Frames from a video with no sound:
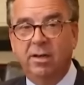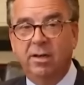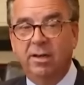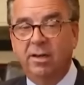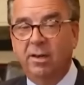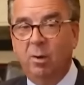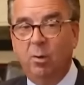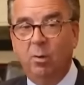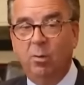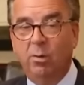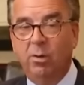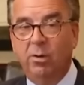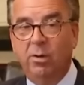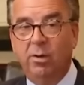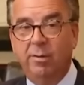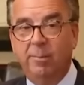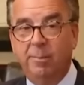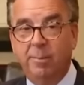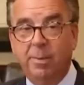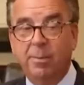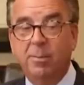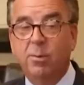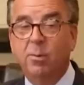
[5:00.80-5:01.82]
You know,
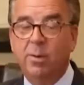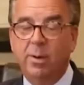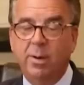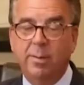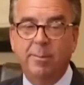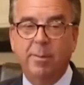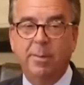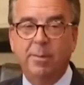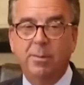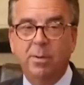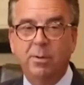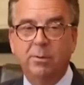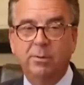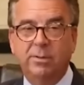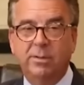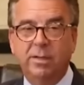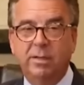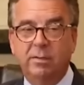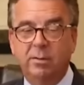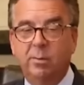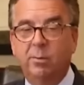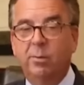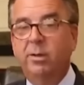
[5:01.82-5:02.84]
remember I was
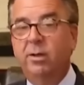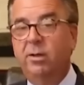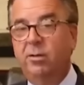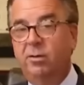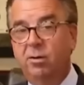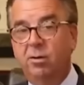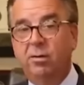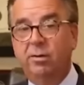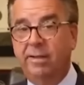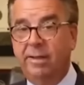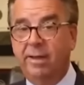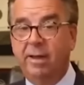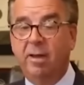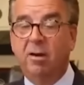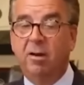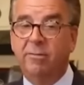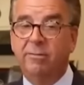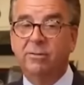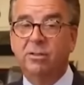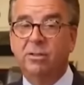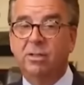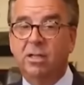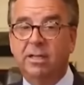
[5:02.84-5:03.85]
telling you they got all
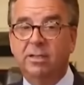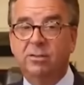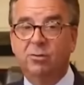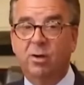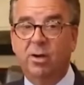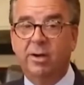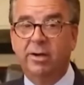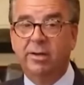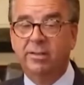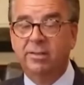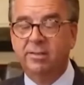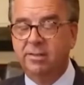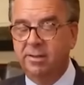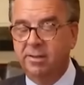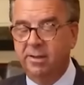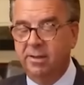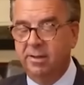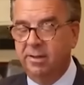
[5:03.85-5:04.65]
those electronics?